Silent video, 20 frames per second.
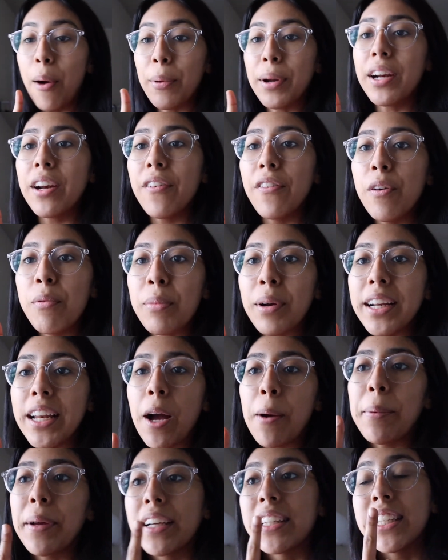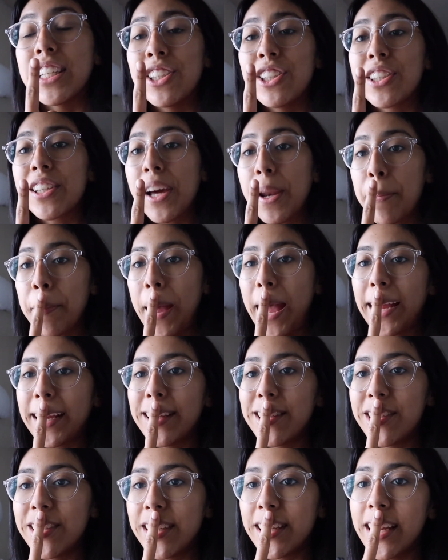wanted to film right now because I just got a
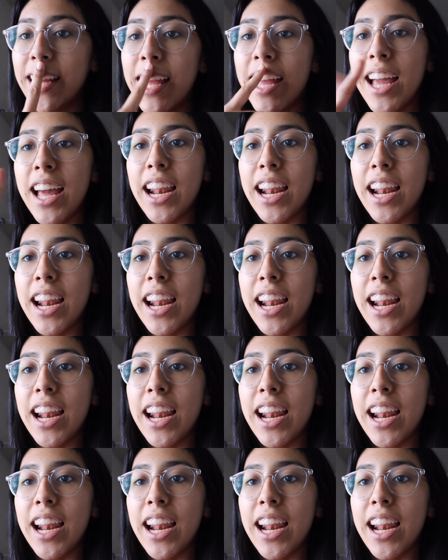package in